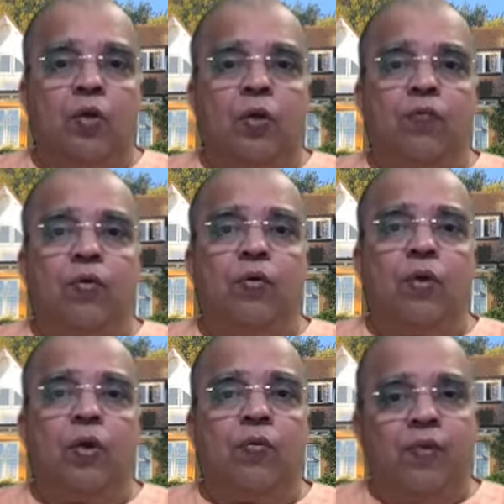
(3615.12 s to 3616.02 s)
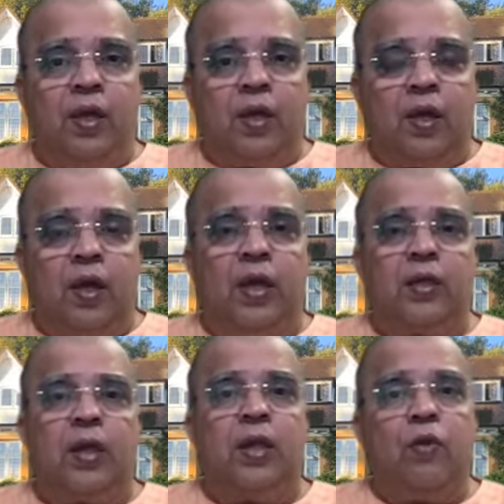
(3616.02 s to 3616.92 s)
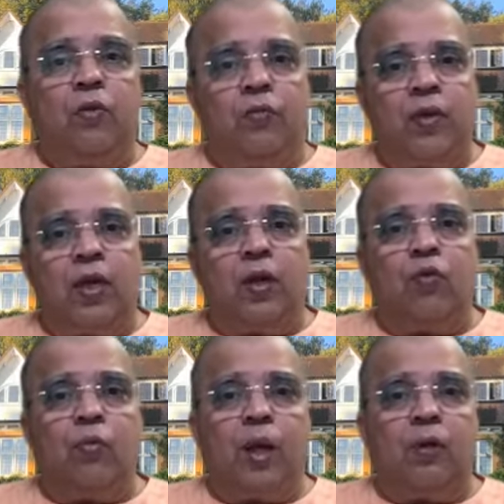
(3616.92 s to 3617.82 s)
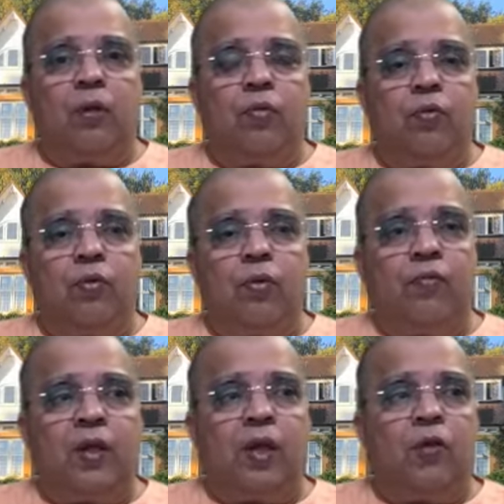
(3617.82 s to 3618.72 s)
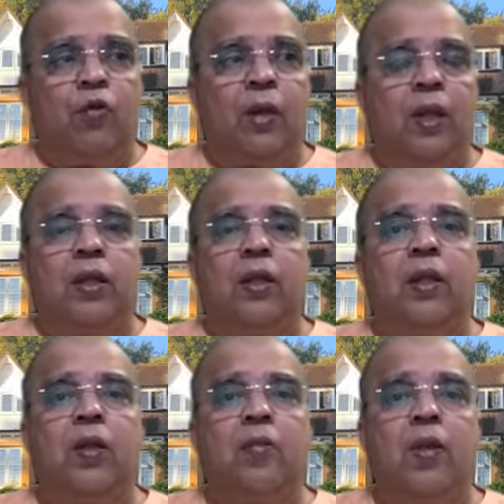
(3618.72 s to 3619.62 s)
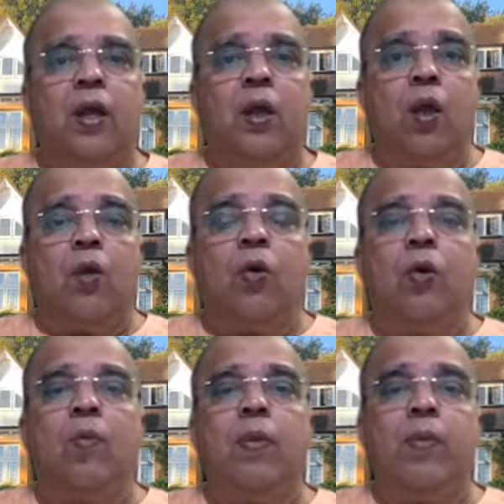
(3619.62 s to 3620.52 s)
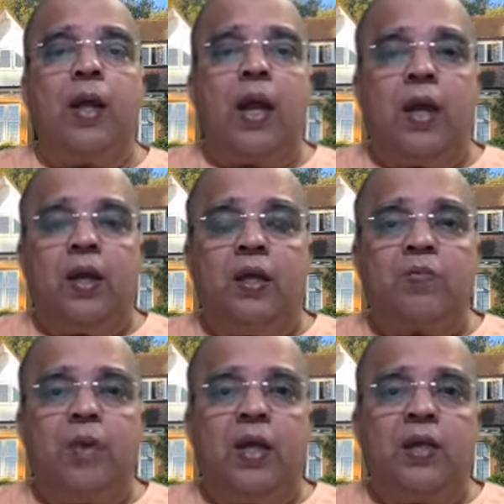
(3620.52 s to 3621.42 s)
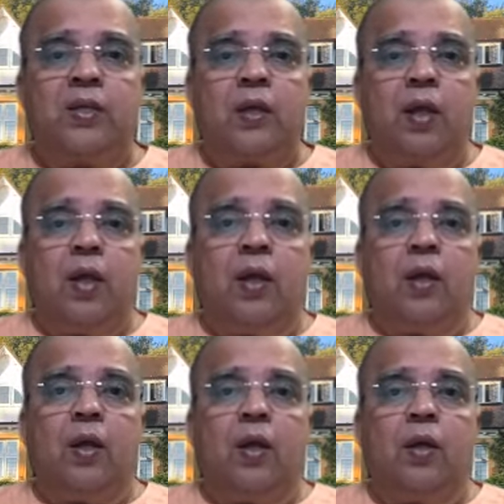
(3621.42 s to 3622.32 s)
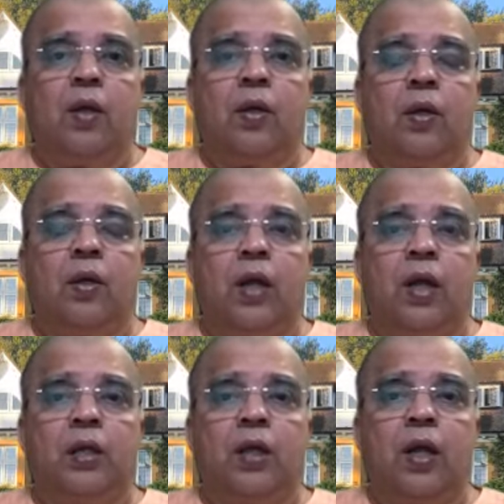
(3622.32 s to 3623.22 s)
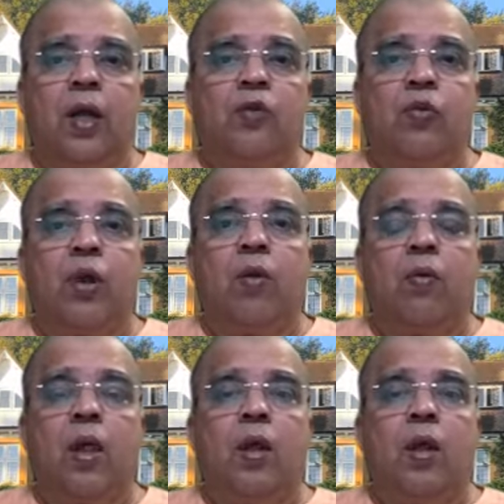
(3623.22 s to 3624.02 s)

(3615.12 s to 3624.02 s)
If you don't fear Ganesha, then you'll fear Hanuman. If you don't fear Hanuman, then there will be, oh, maybe I displeased Ganesha. I should have